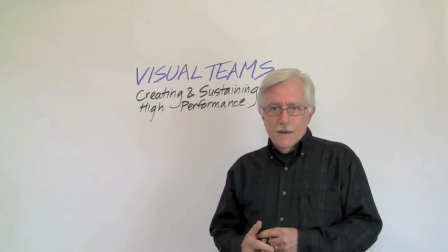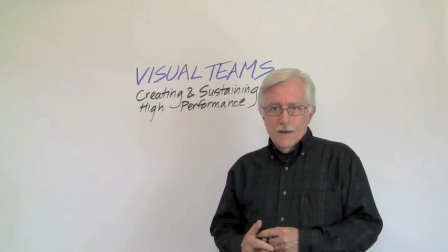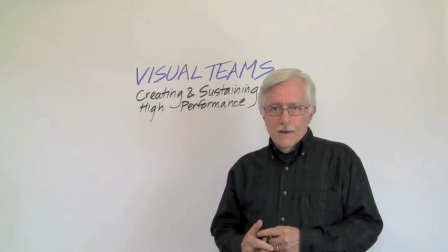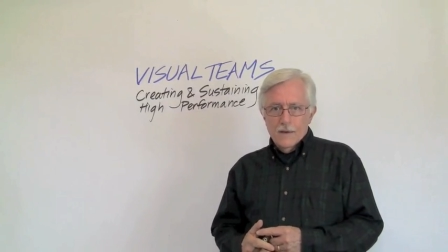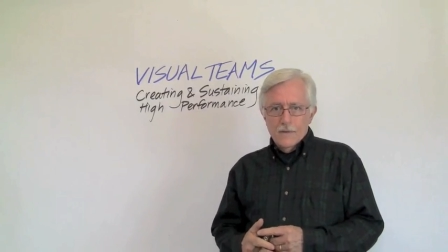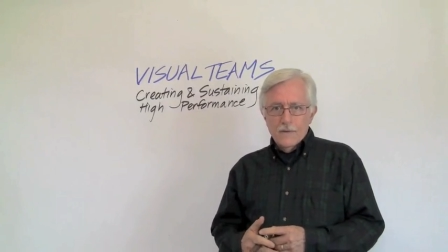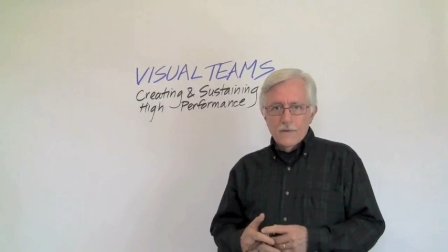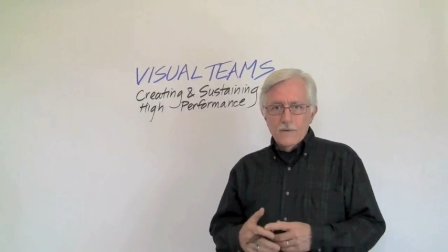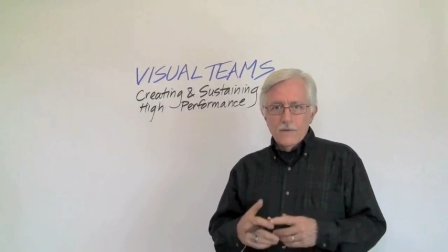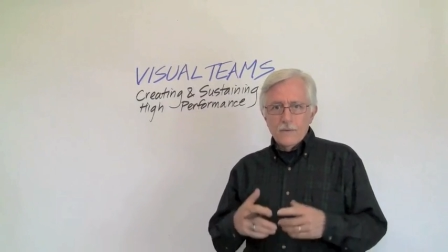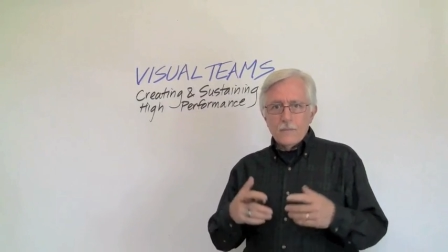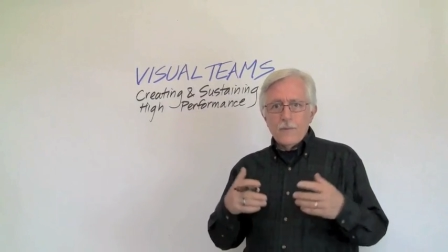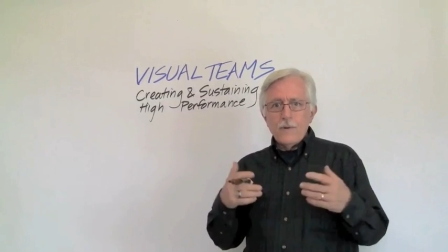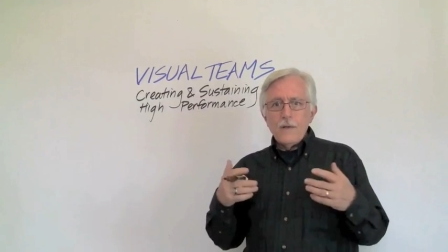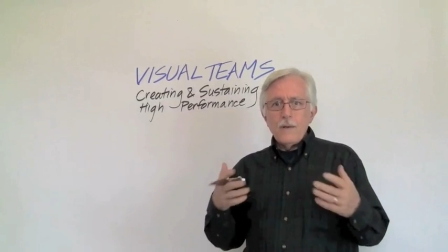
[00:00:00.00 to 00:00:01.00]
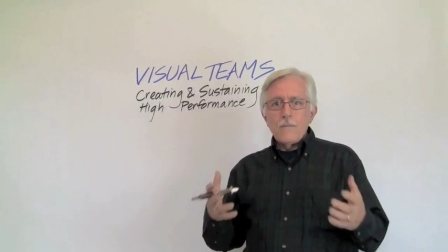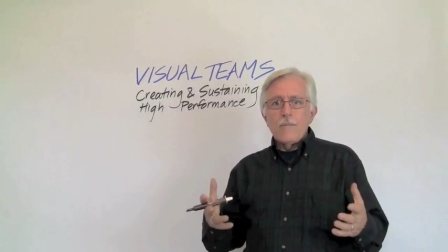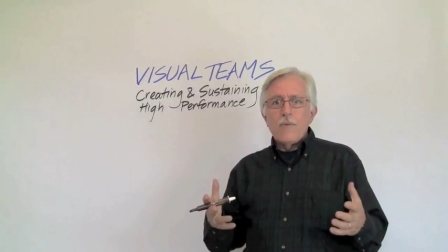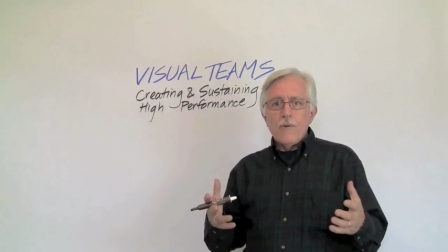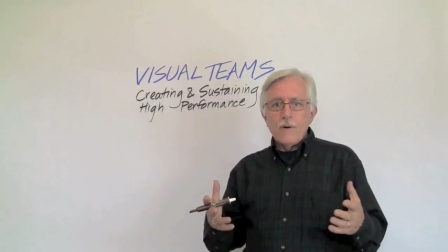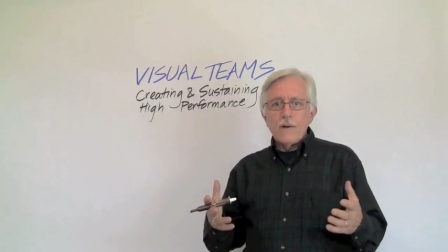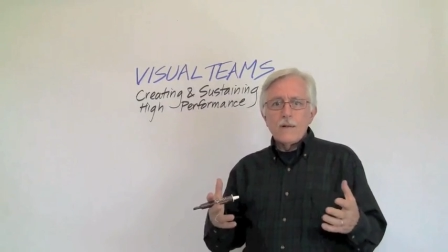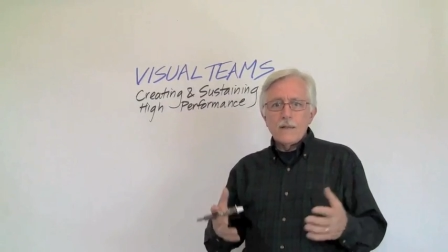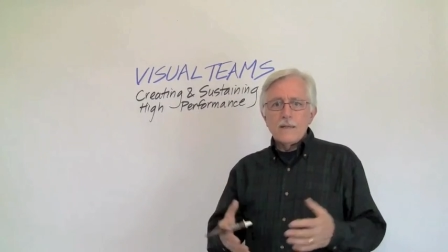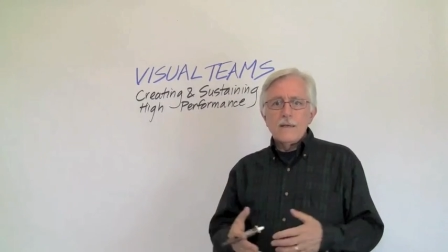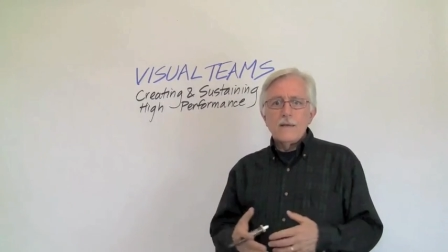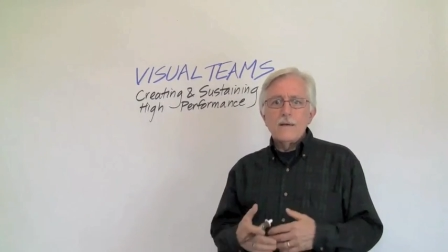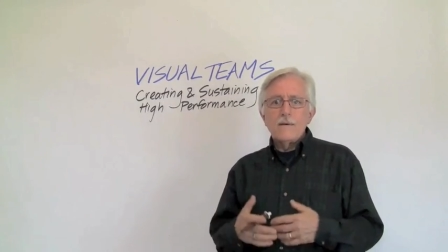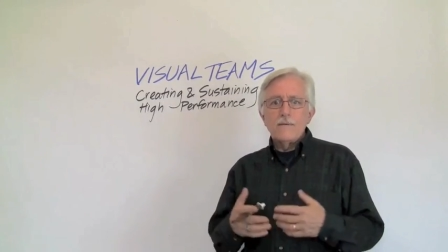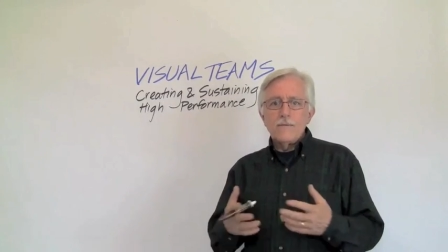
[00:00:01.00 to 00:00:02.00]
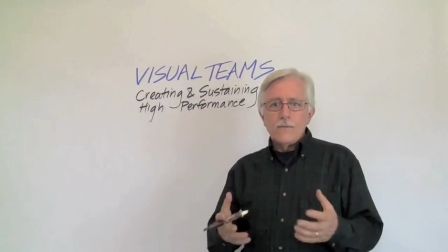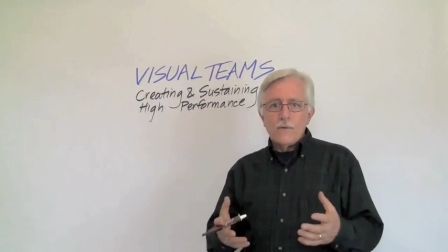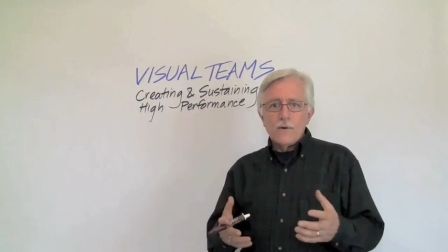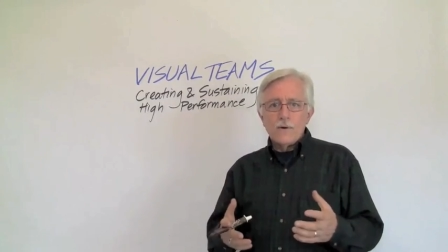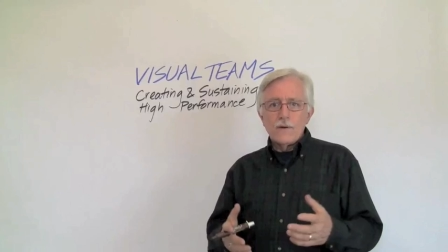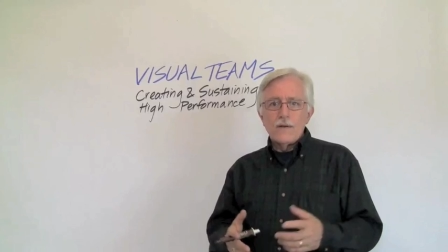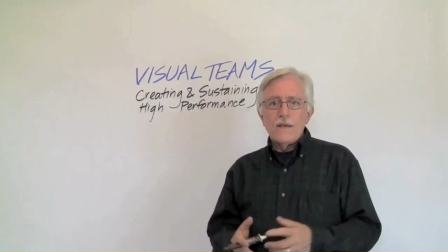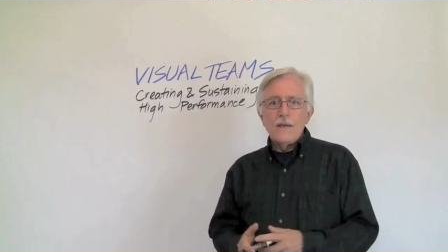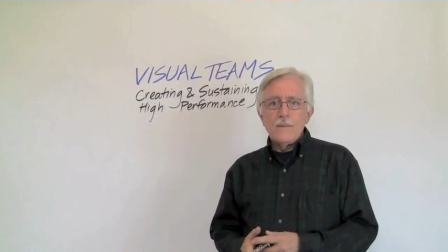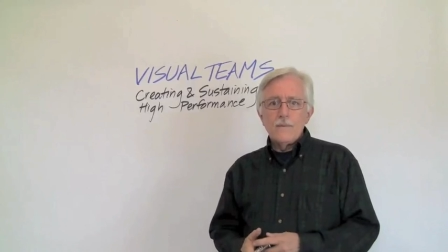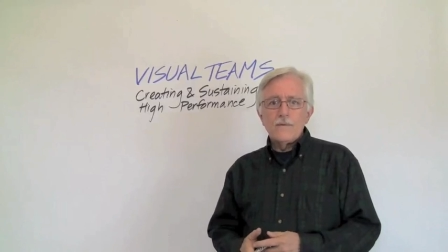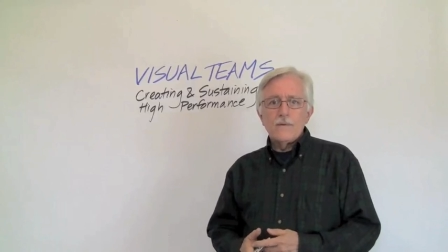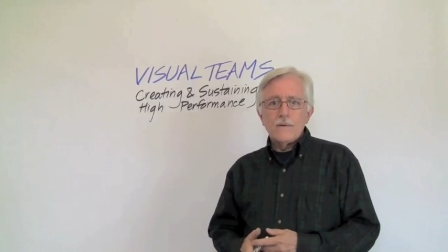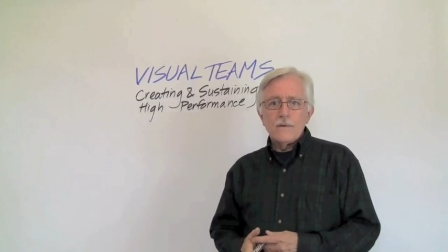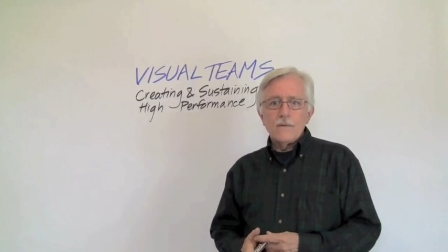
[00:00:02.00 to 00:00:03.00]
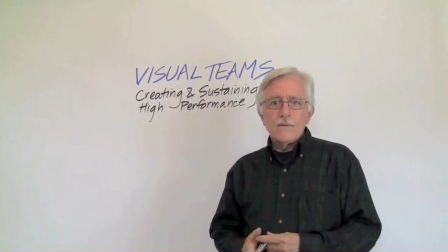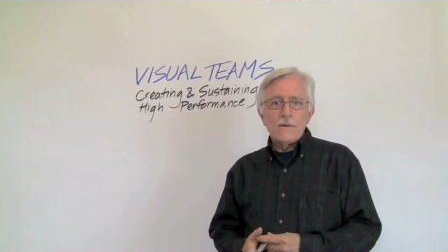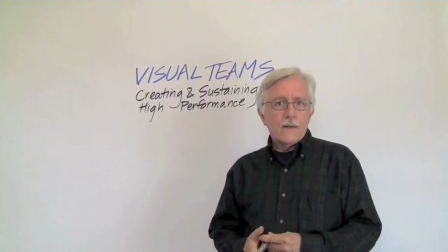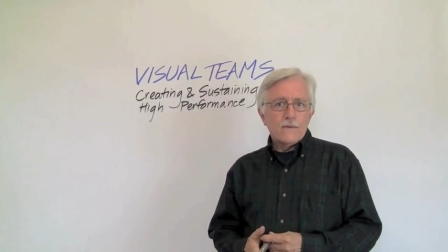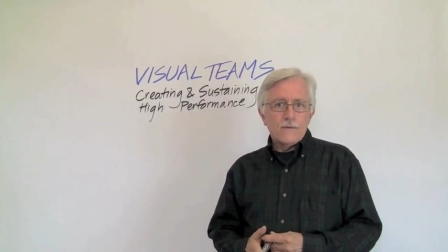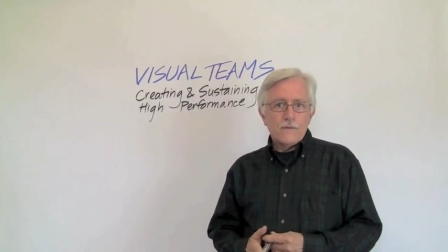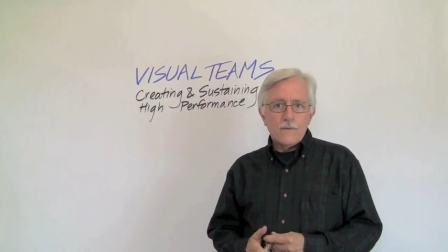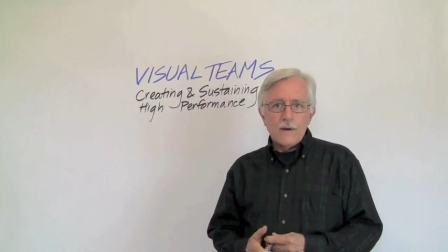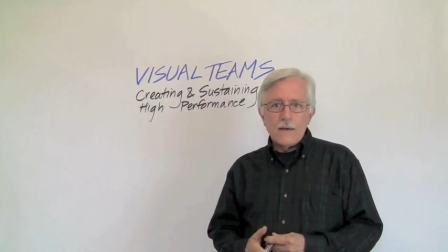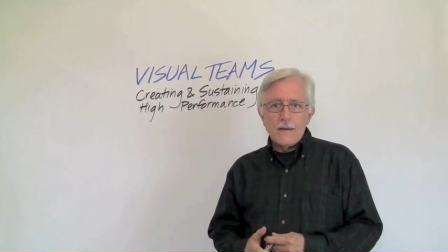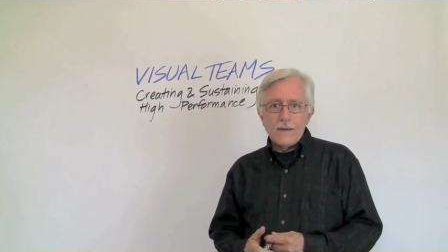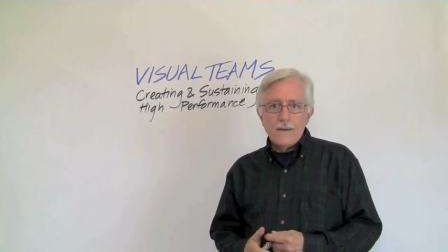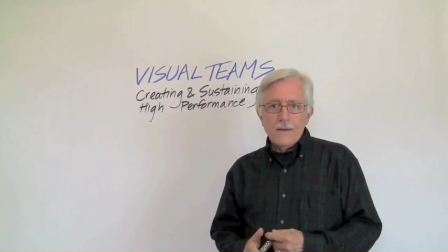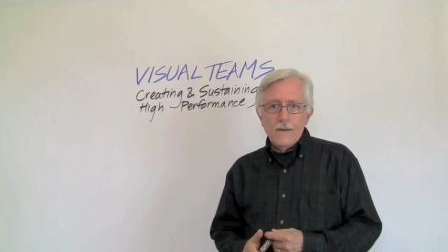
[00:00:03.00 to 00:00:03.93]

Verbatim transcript: this is a pretty important thing for teams to get straight.